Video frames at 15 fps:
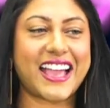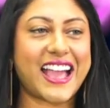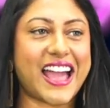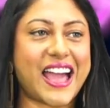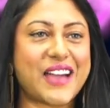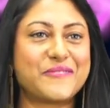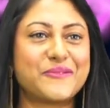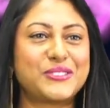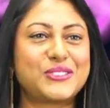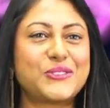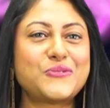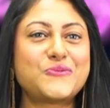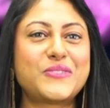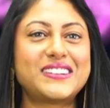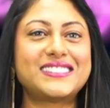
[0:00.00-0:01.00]
Um, so,
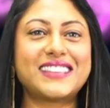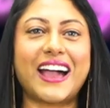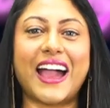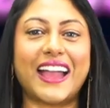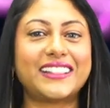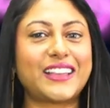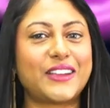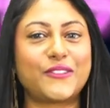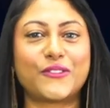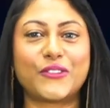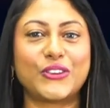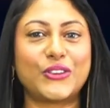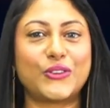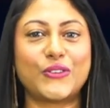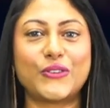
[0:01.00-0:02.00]
what is the highlight for
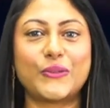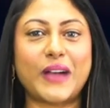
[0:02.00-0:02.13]
you?